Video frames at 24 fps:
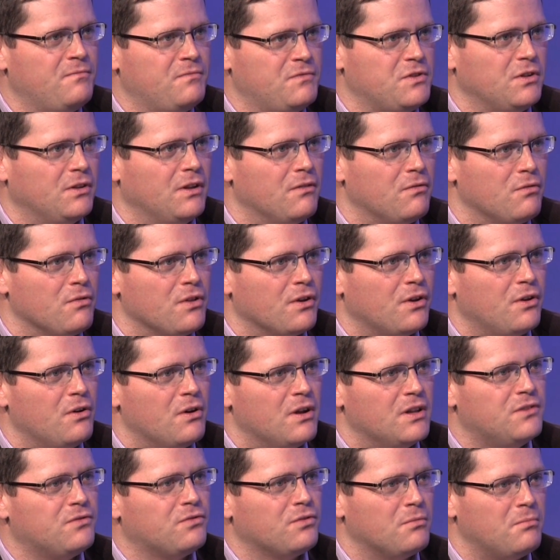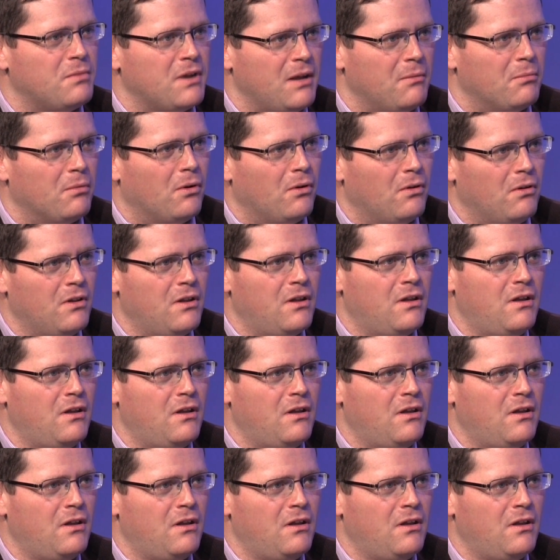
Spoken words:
the goods for people.